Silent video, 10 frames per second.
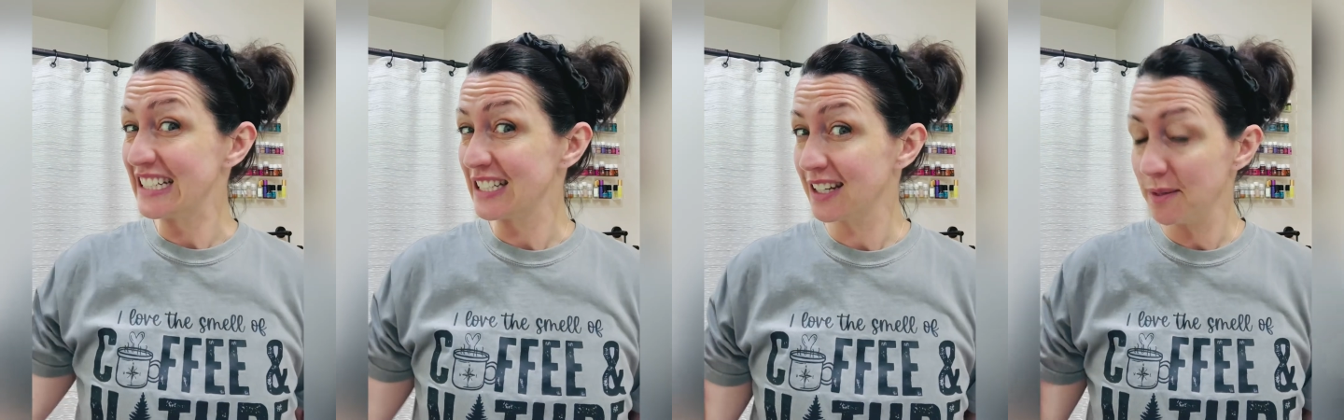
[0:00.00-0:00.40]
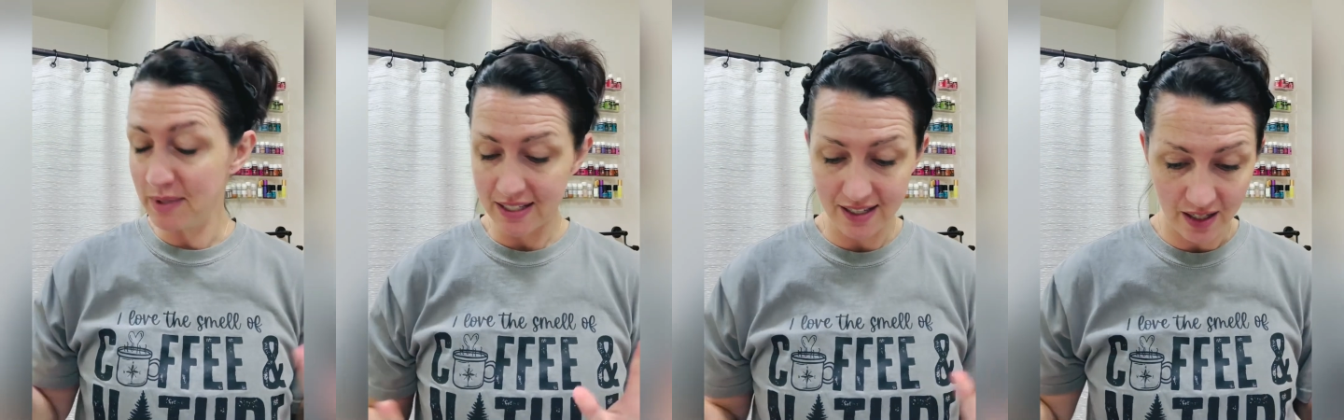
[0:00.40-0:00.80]
Let's keep
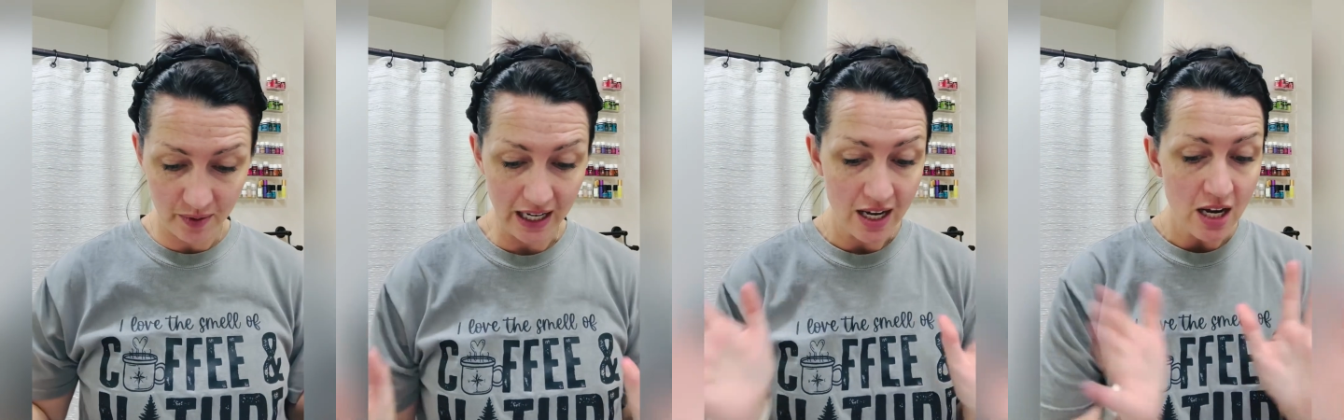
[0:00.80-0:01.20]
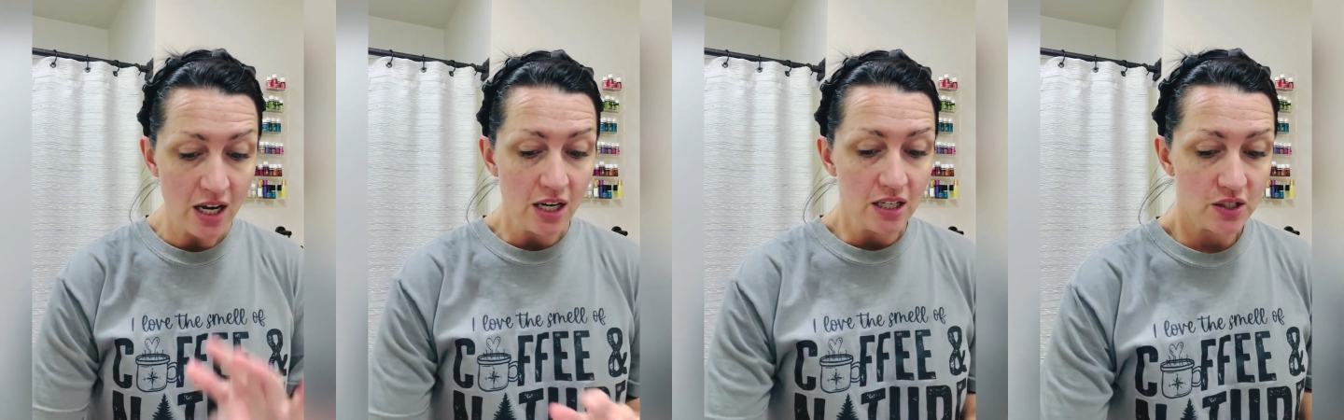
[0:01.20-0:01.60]
things out of the way.
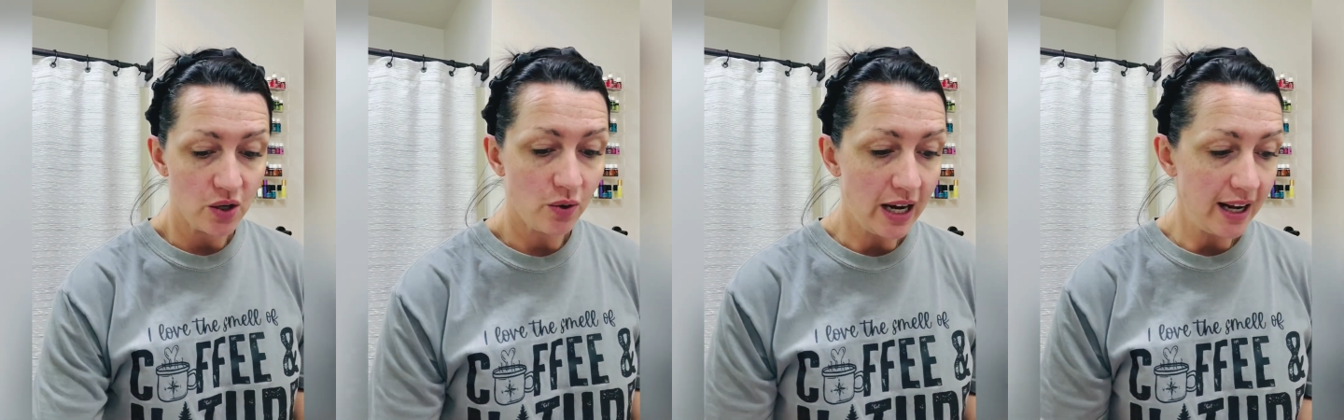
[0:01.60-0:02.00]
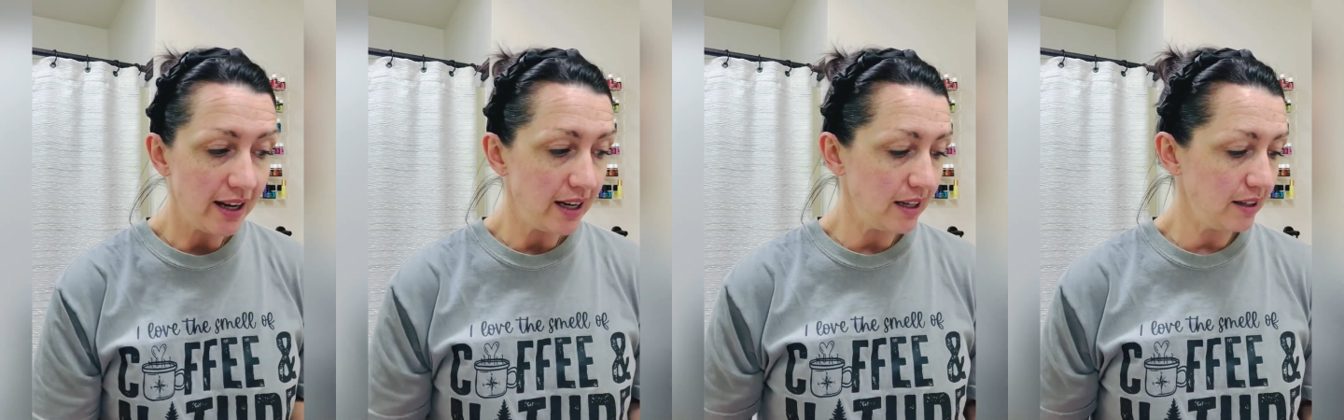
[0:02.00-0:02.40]
So
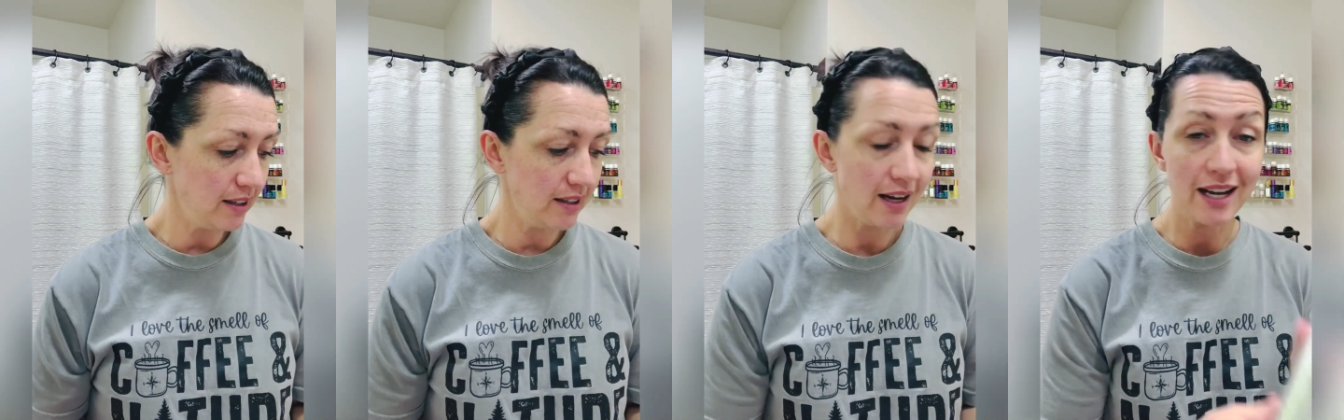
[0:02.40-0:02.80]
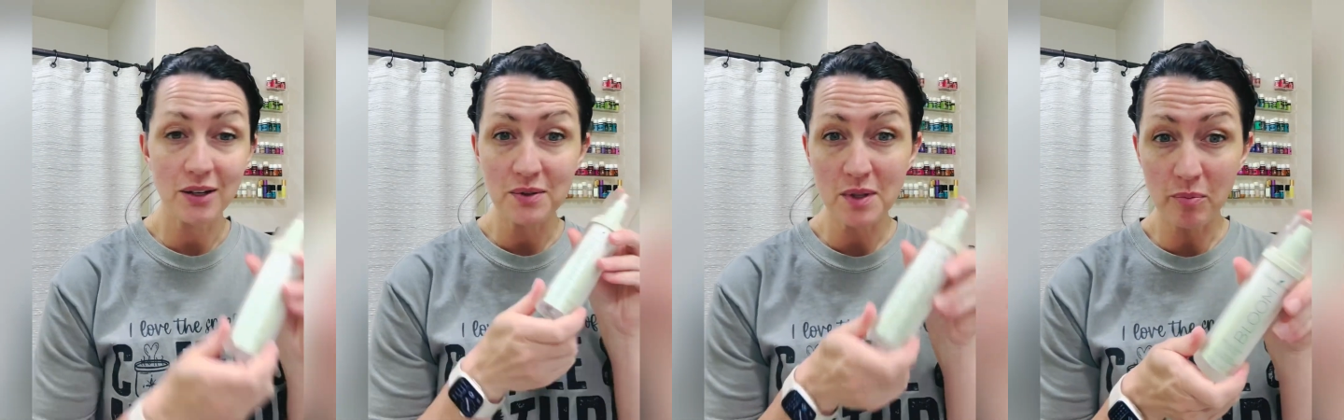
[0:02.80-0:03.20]
I
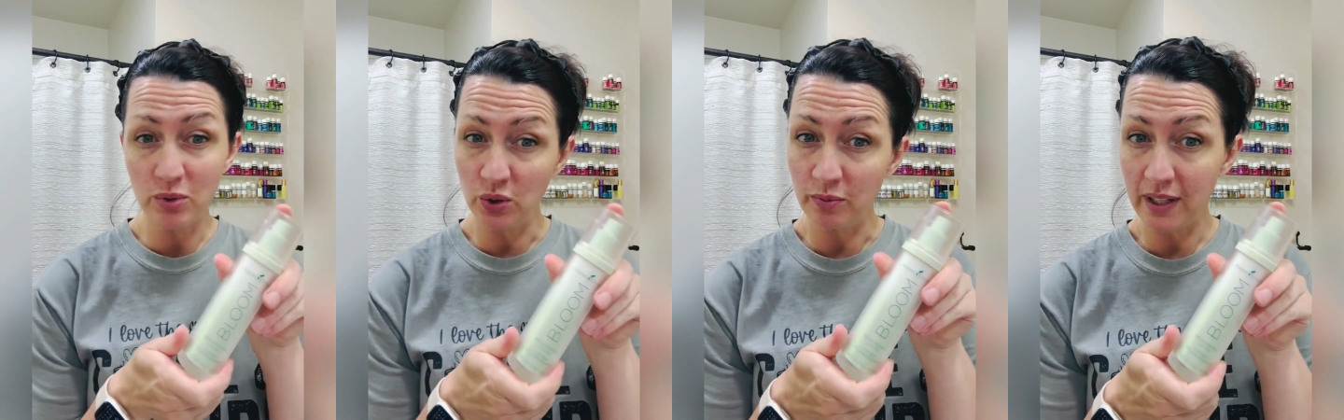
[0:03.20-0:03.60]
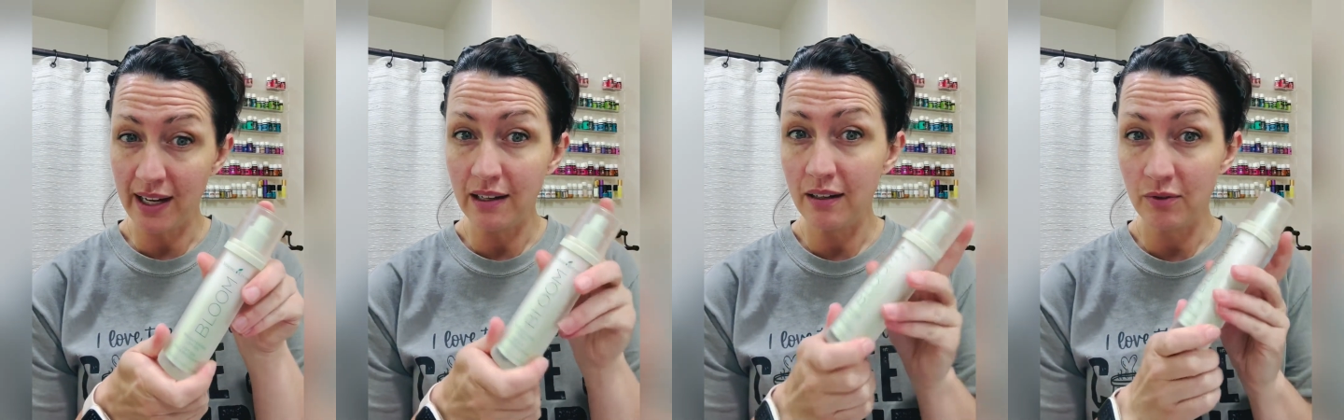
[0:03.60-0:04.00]
use the Bloom
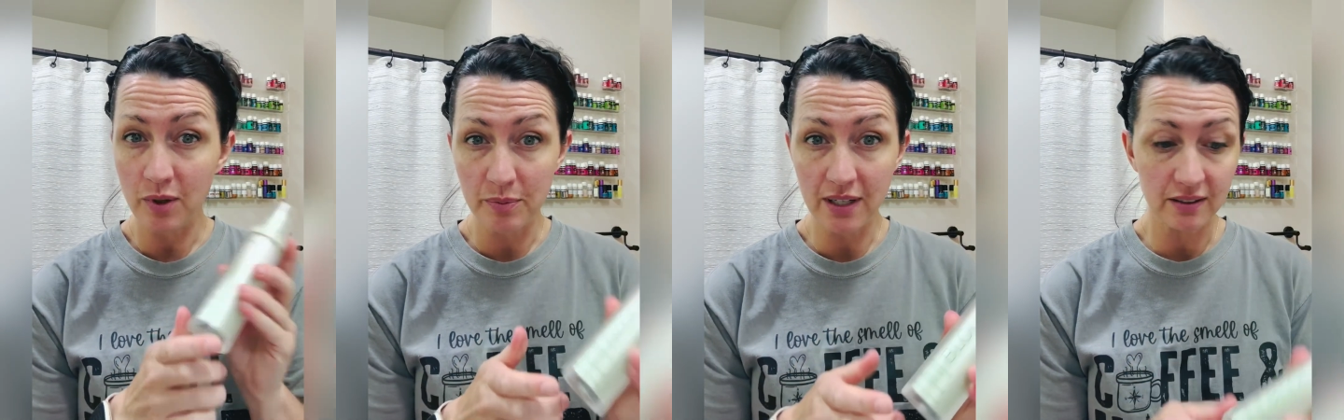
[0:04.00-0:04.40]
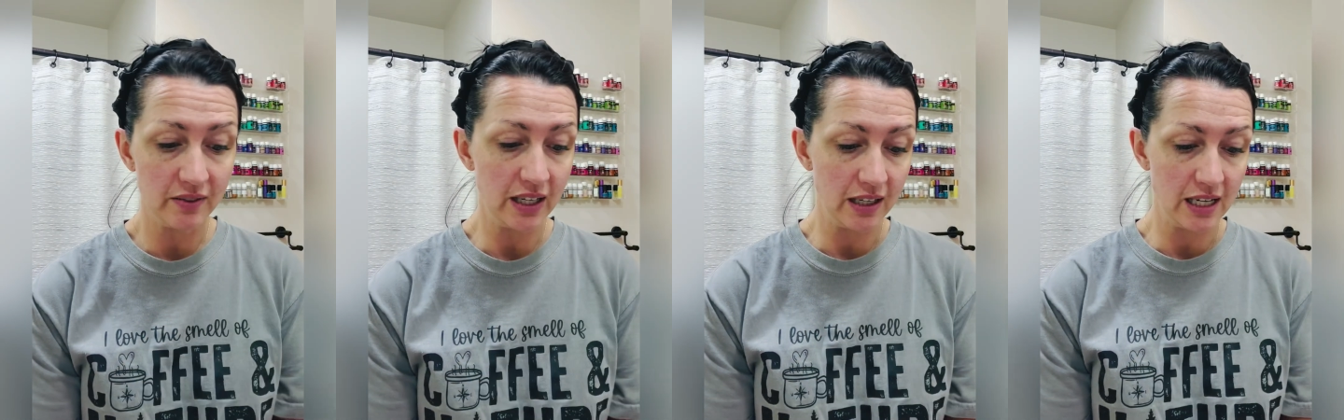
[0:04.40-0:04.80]
line from Young
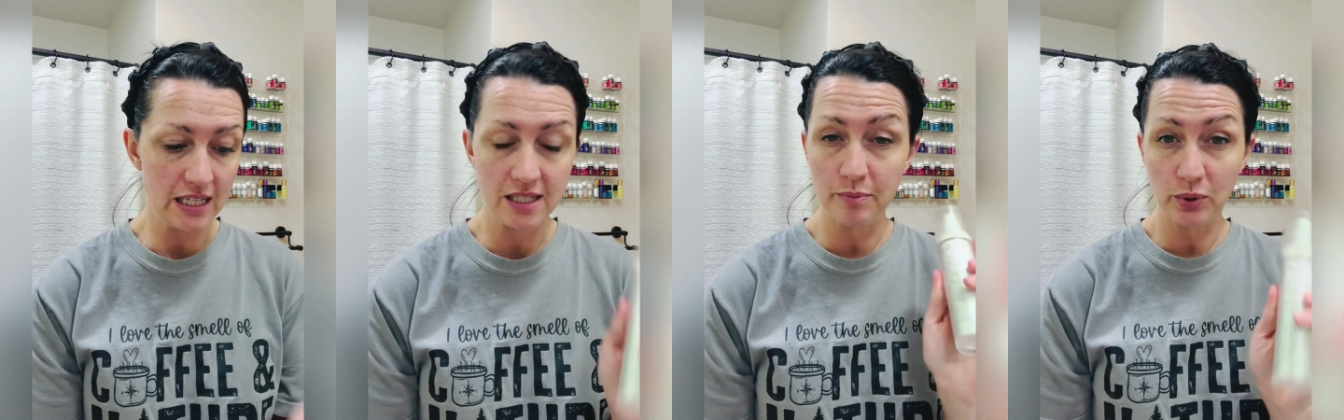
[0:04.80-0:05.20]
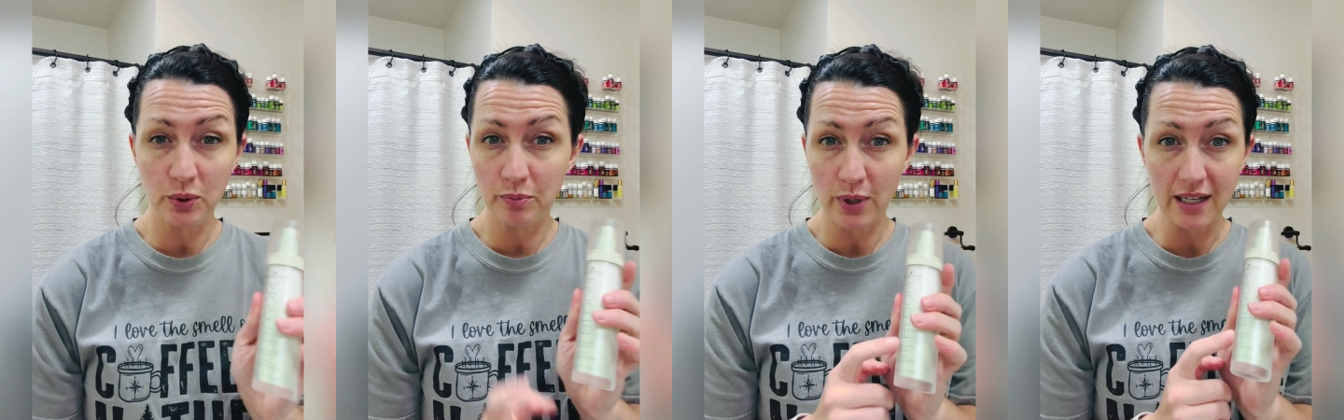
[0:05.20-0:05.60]
Living. It's
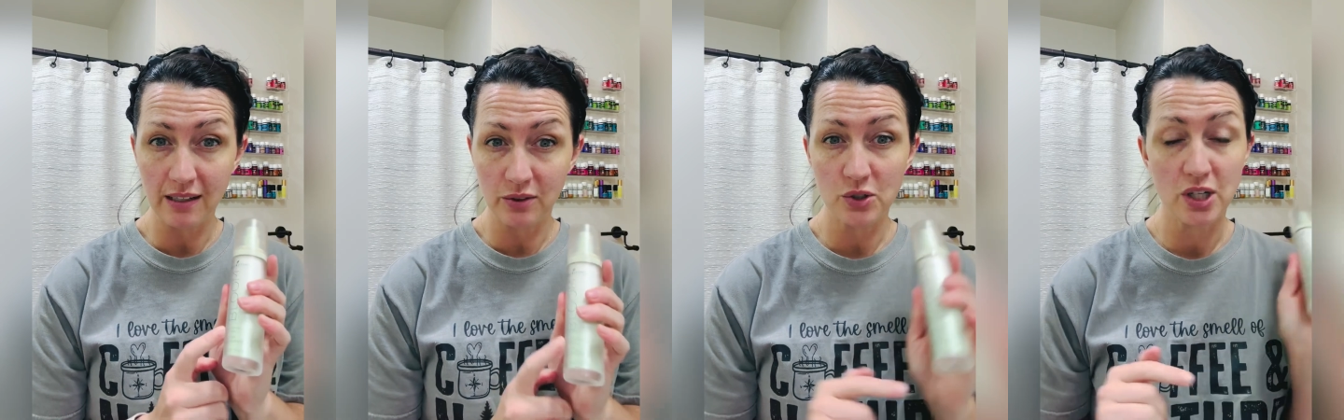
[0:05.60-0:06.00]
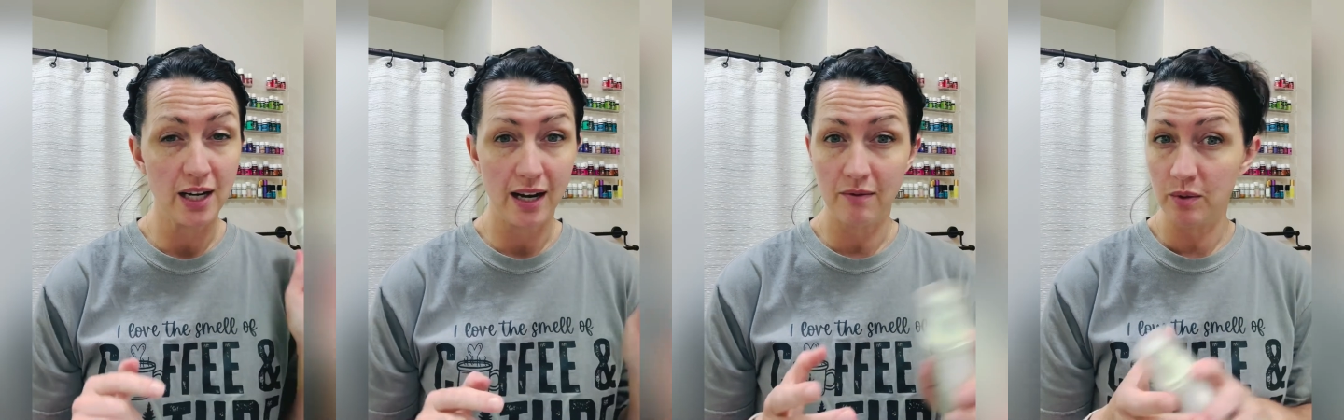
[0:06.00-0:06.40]
Bloom Brightening Lotion.
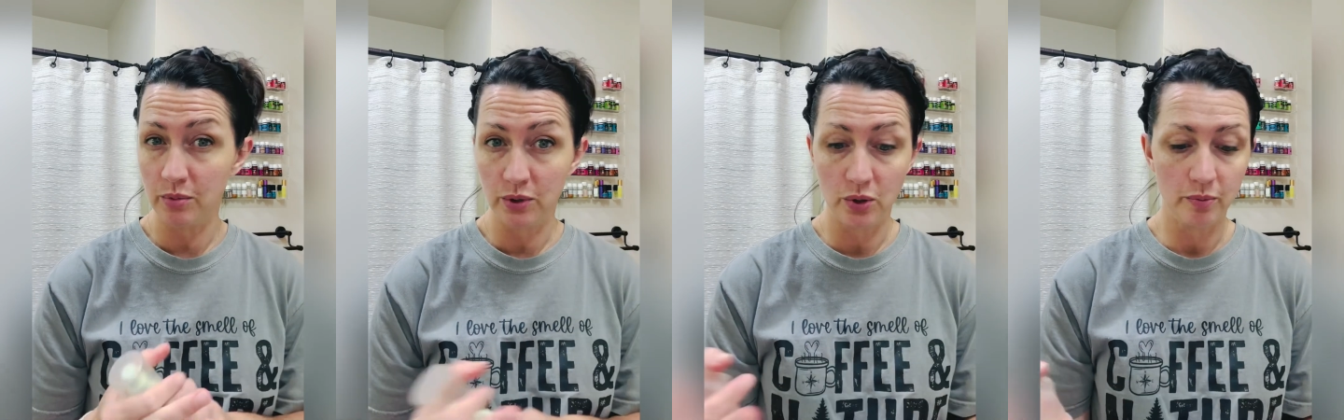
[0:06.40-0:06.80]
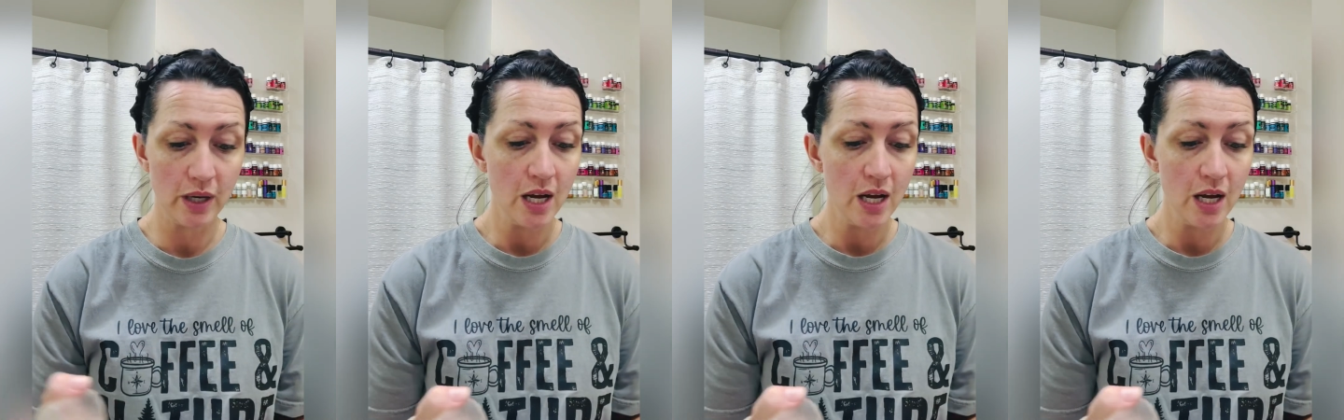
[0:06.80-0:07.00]
I have the Bloom